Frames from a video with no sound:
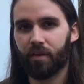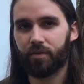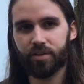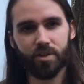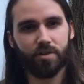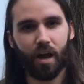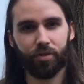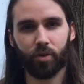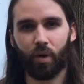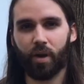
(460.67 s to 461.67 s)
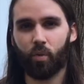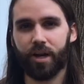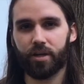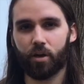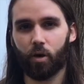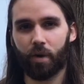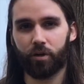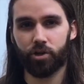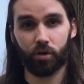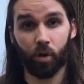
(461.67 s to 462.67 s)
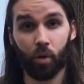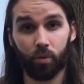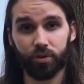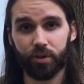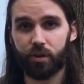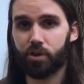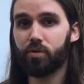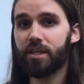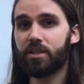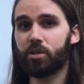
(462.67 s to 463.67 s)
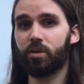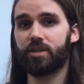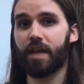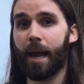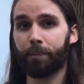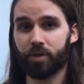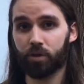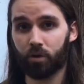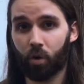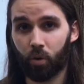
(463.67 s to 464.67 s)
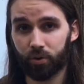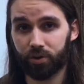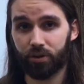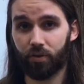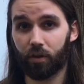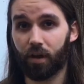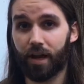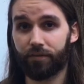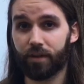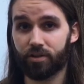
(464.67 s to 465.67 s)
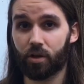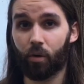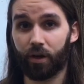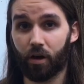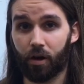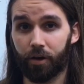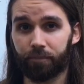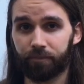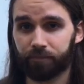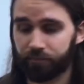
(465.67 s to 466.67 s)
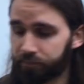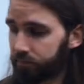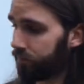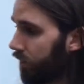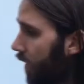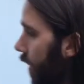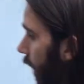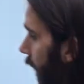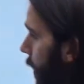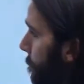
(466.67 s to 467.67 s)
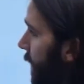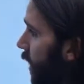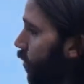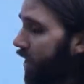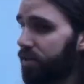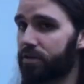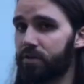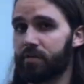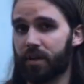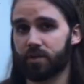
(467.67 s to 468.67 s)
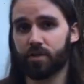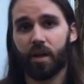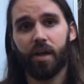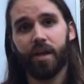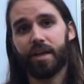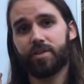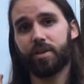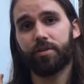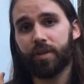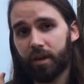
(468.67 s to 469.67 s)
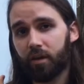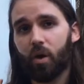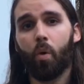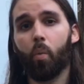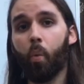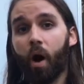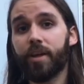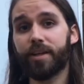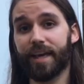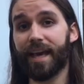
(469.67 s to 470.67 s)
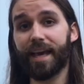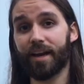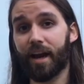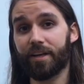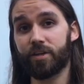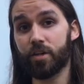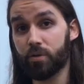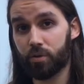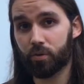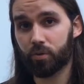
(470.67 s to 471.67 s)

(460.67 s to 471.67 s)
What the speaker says: This is not the right way to go about your goals. You need to adapt your goals to the life that's going on. And a big way to do this is to think, what can I do,